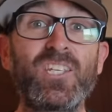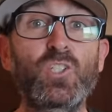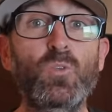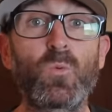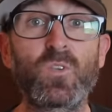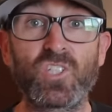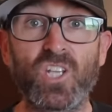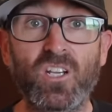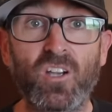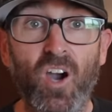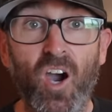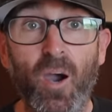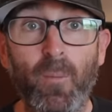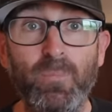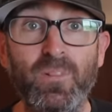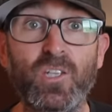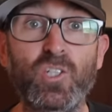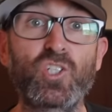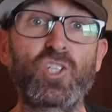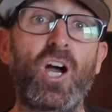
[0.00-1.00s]
this was
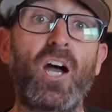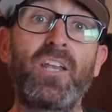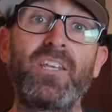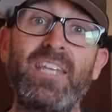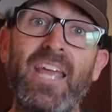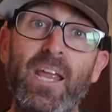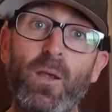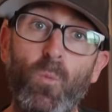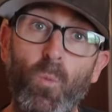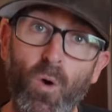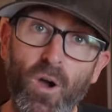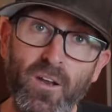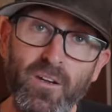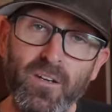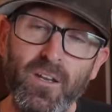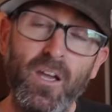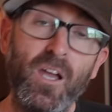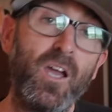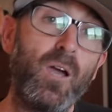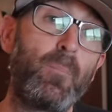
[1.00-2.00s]
accomplished on day
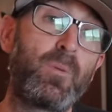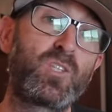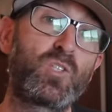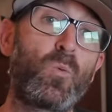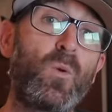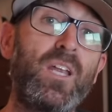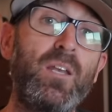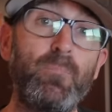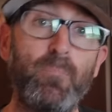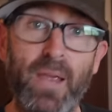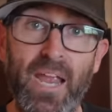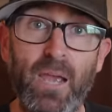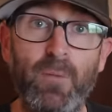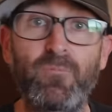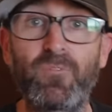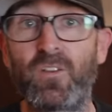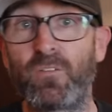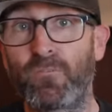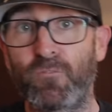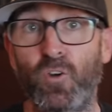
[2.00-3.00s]
1 between
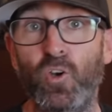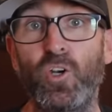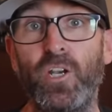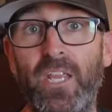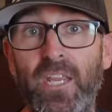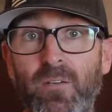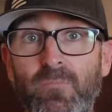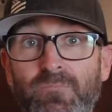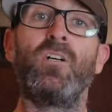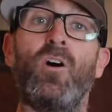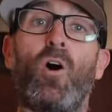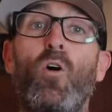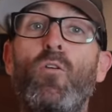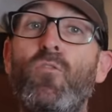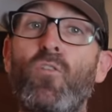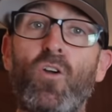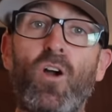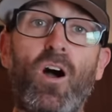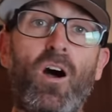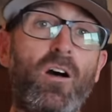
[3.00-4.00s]
Banff and Fernie.
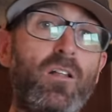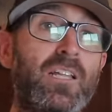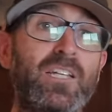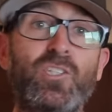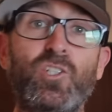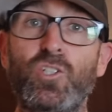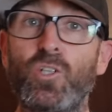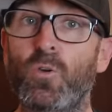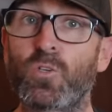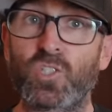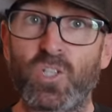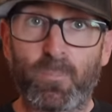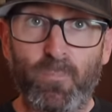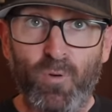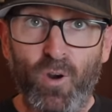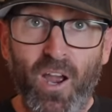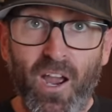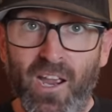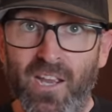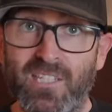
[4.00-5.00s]
Overall, it's no
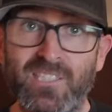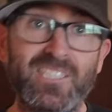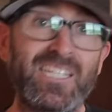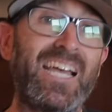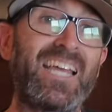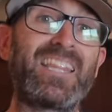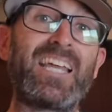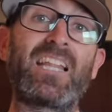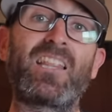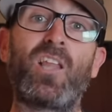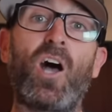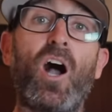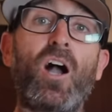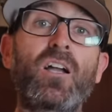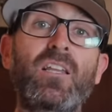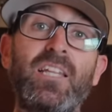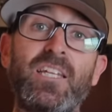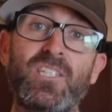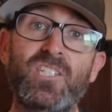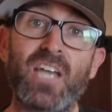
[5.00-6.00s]
surprise that
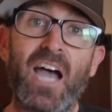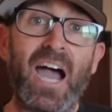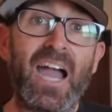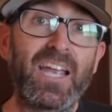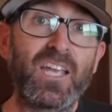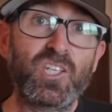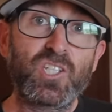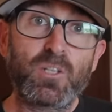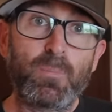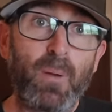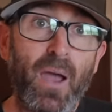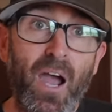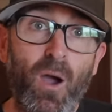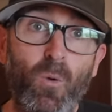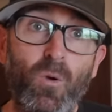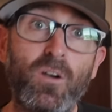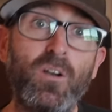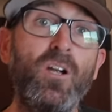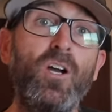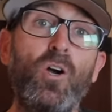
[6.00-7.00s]
Lachlan's highest
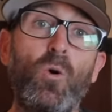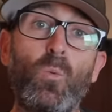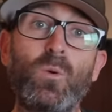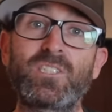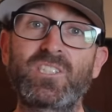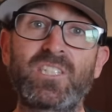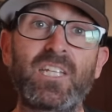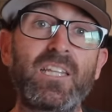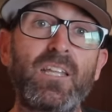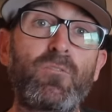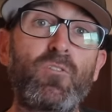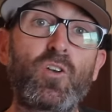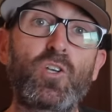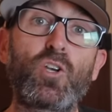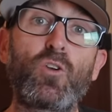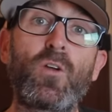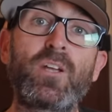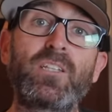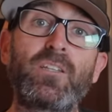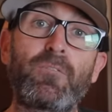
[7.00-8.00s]
power was delivered
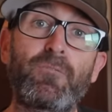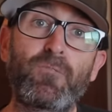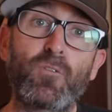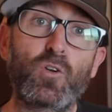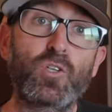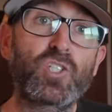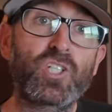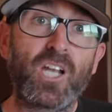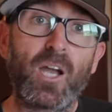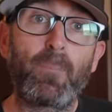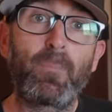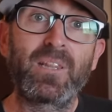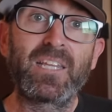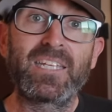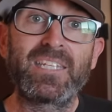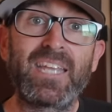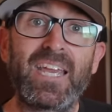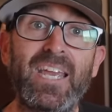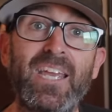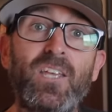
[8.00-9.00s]
during the first couple
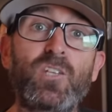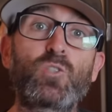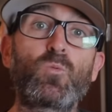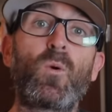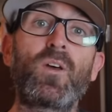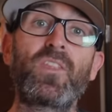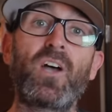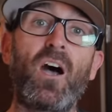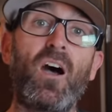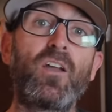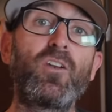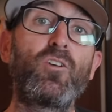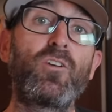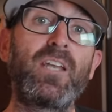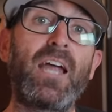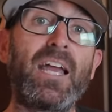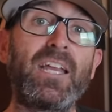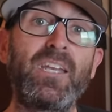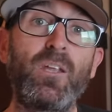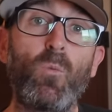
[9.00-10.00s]
of days with a
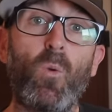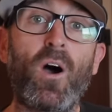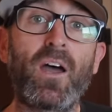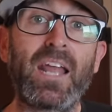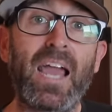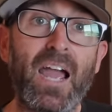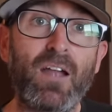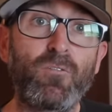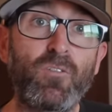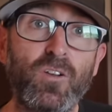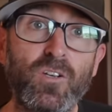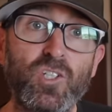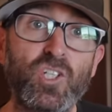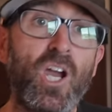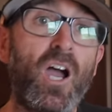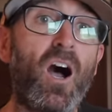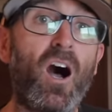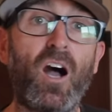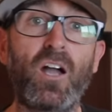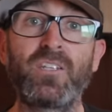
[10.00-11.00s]
190 watt
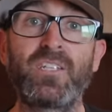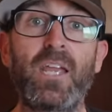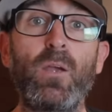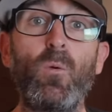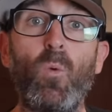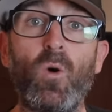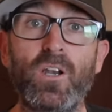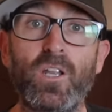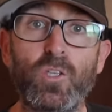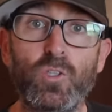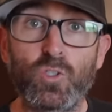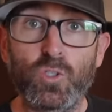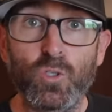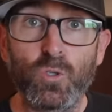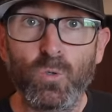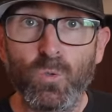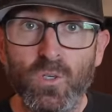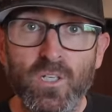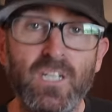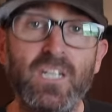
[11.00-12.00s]
average on day 1 and
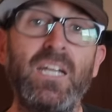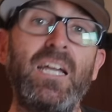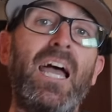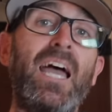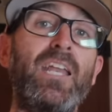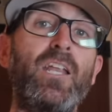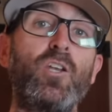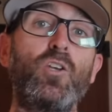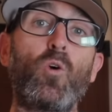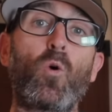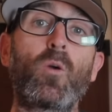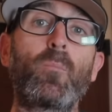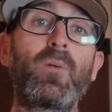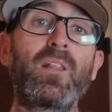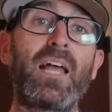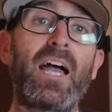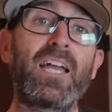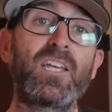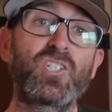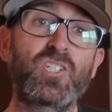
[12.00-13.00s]
2, and a
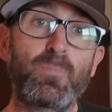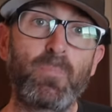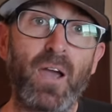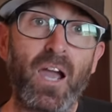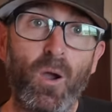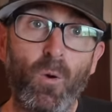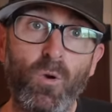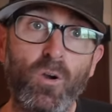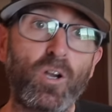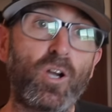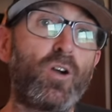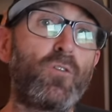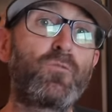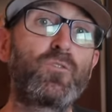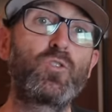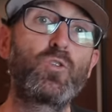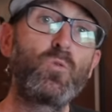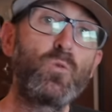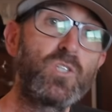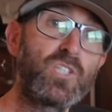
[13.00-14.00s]
normalized power of
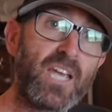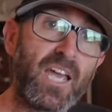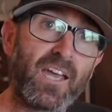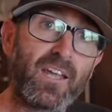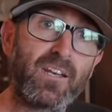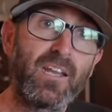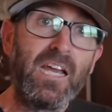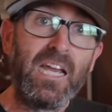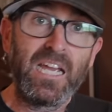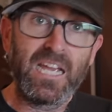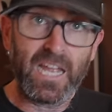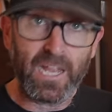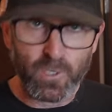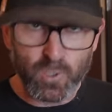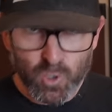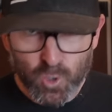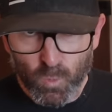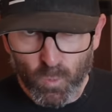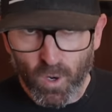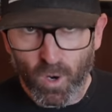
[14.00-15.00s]
210
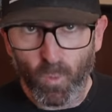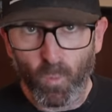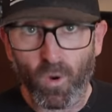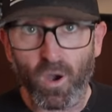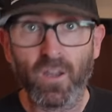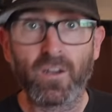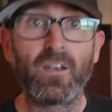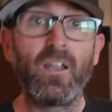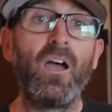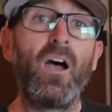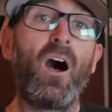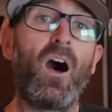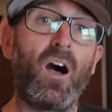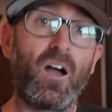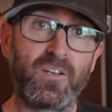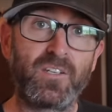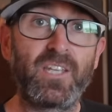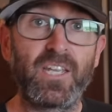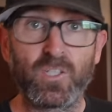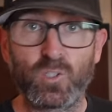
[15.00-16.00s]
and 201
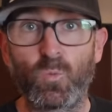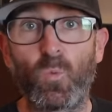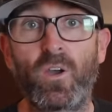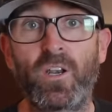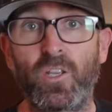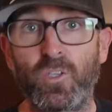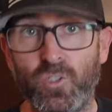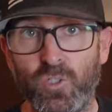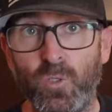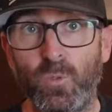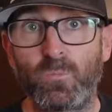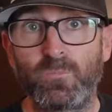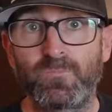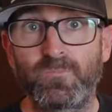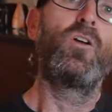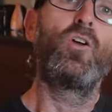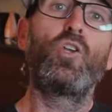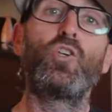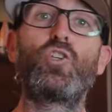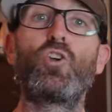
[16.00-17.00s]
on days 1 and 2.
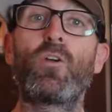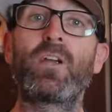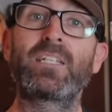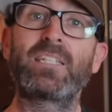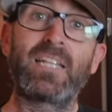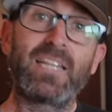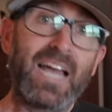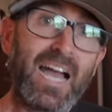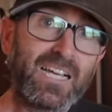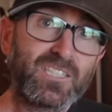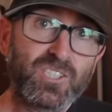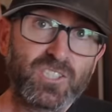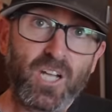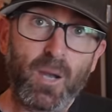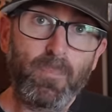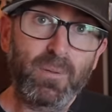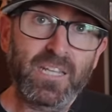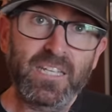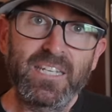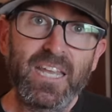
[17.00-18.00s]
During the last
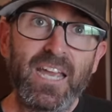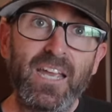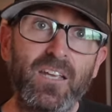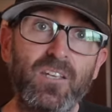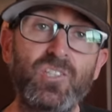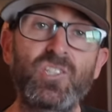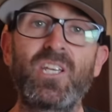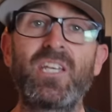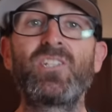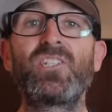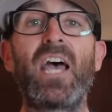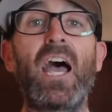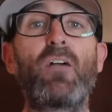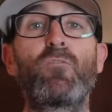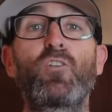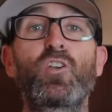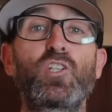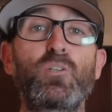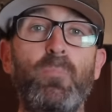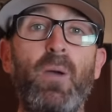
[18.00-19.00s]
couple of days, his
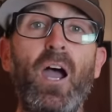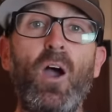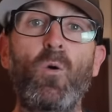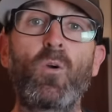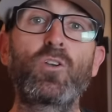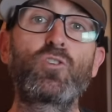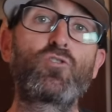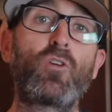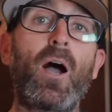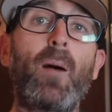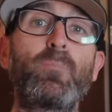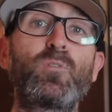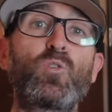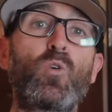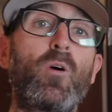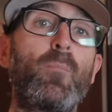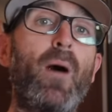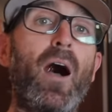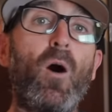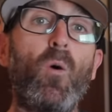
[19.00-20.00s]
average power dropped
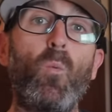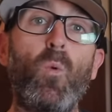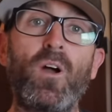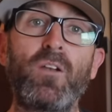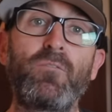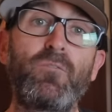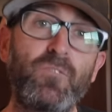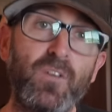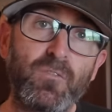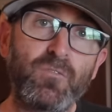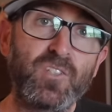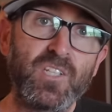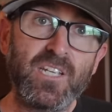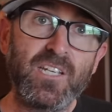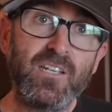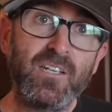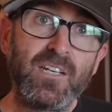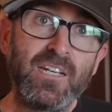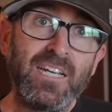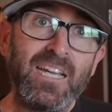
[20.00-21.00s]
to about
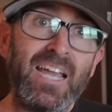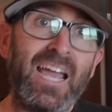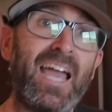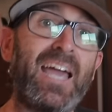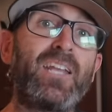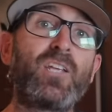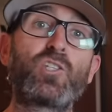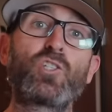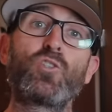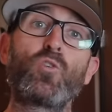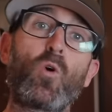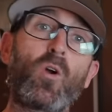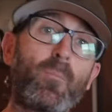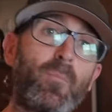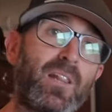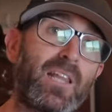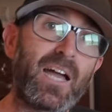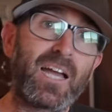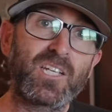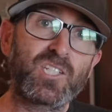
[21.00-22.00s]
150 and his
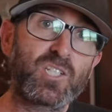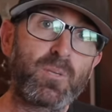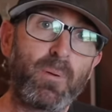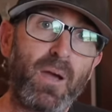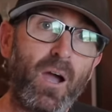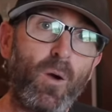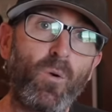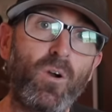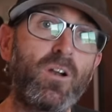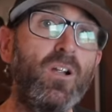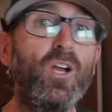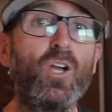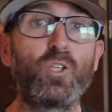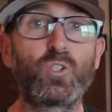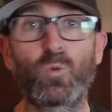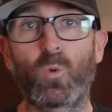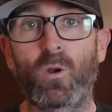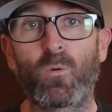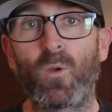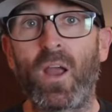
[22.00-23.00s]
normalized power
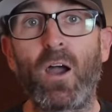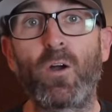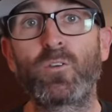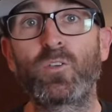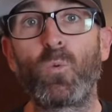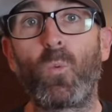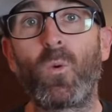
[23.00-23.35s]
to around